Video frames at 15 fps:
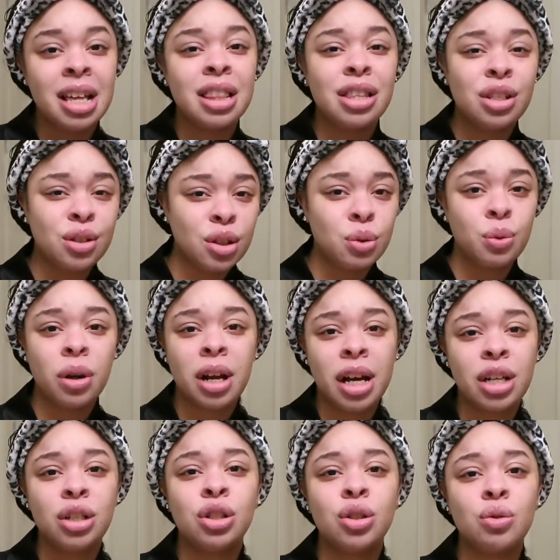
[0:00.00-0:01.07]
This is what I
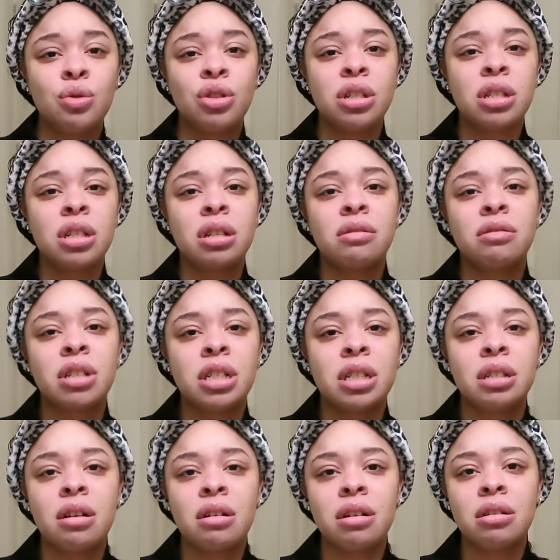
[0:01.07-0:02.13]
do just to
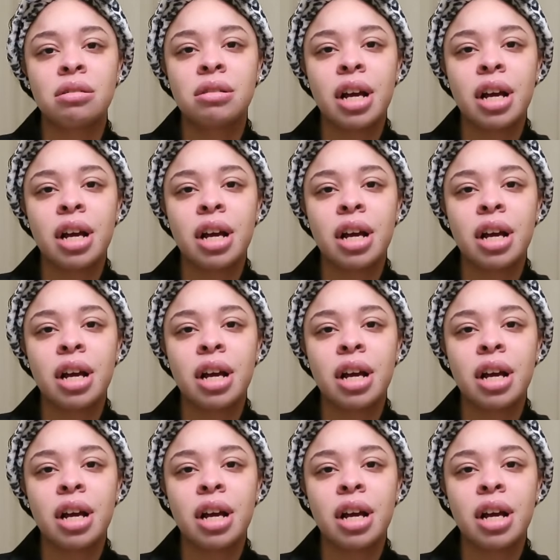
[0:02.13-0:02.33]
restart.